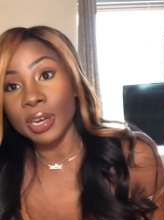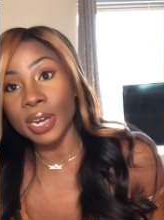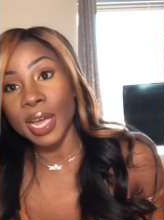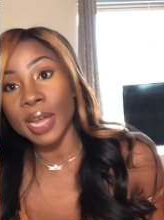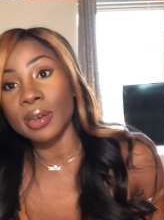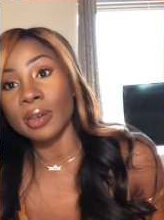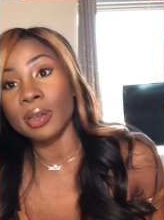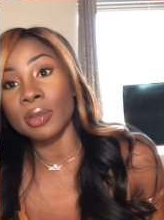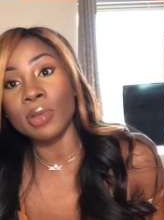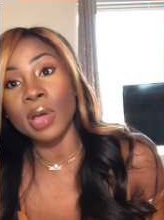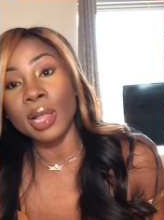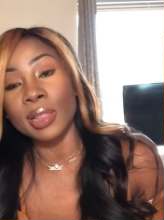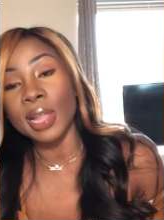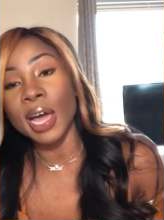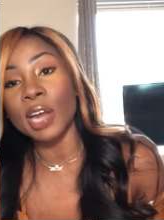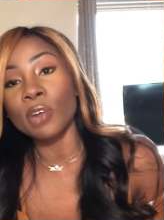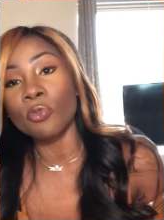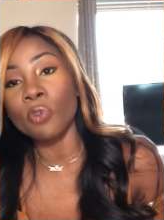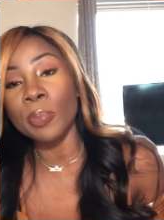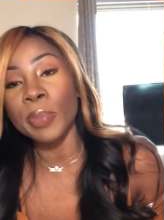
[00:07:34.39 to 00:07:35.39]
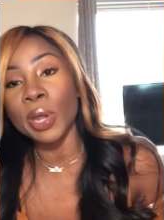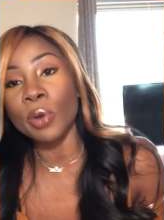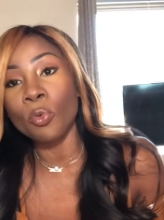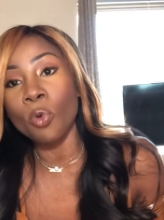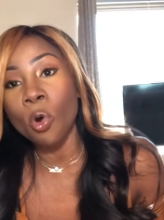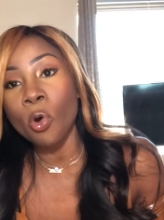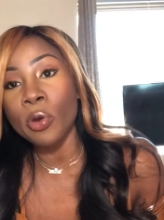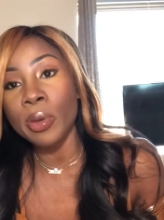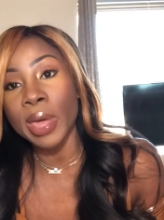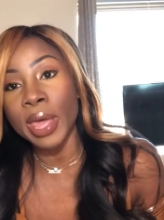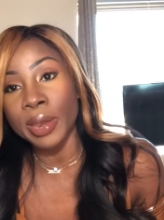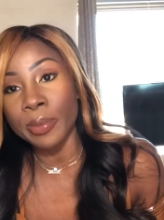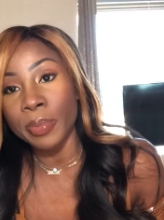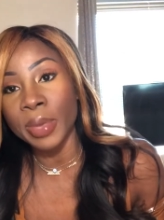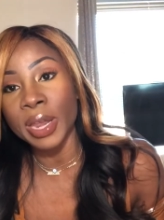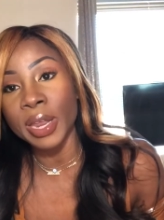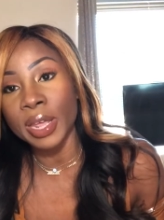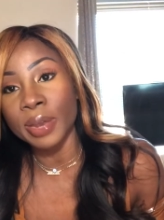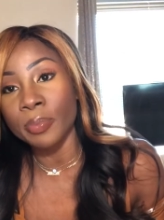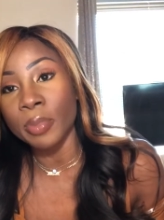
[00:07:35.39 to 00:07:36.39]
And a lot of women won't
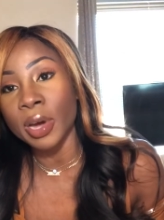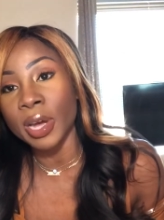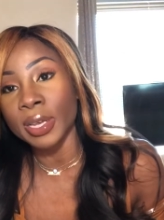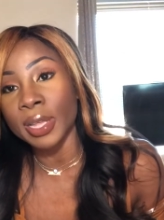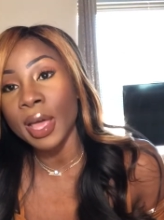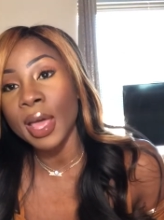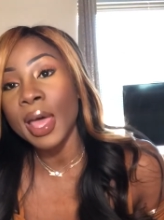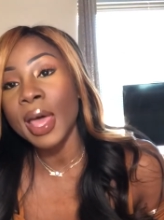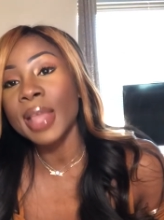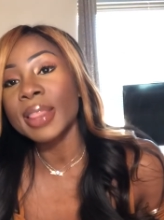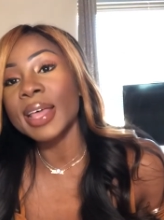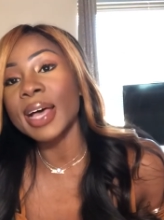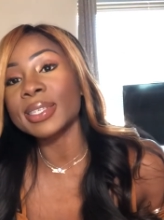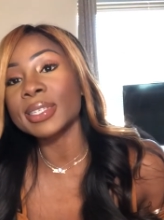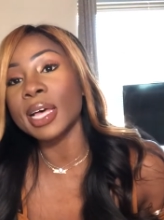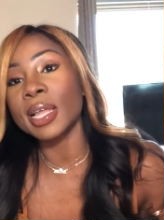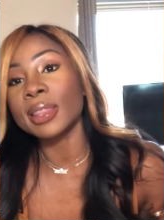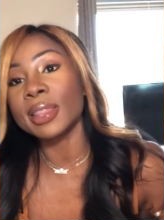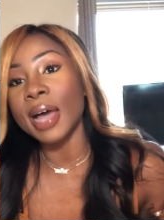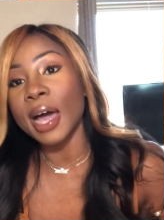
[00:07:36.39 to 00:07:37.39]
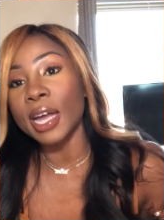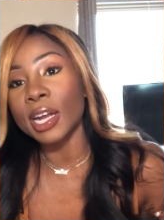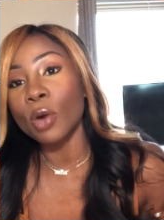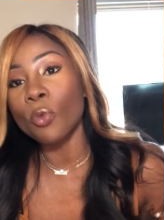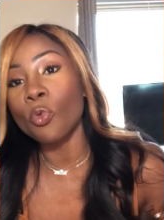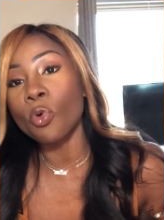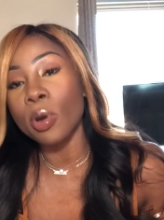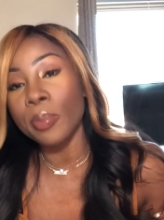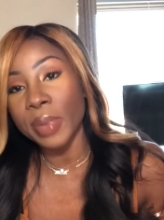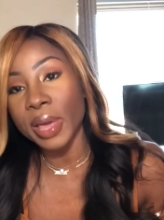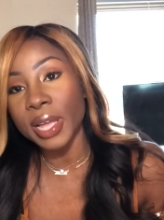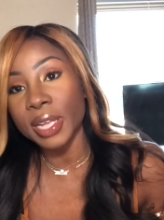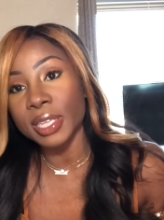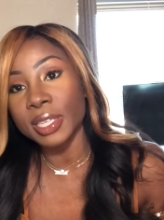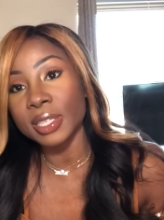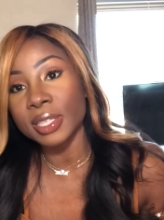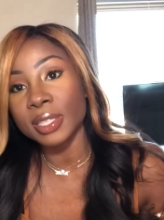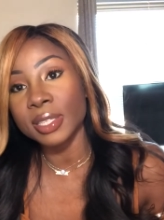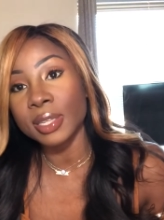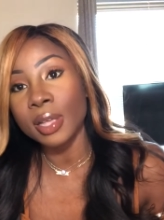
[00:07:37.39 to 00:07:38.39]
admit it, but that's a lot of
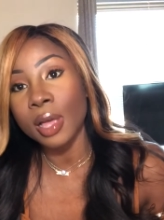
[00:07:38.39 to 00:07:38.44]
women's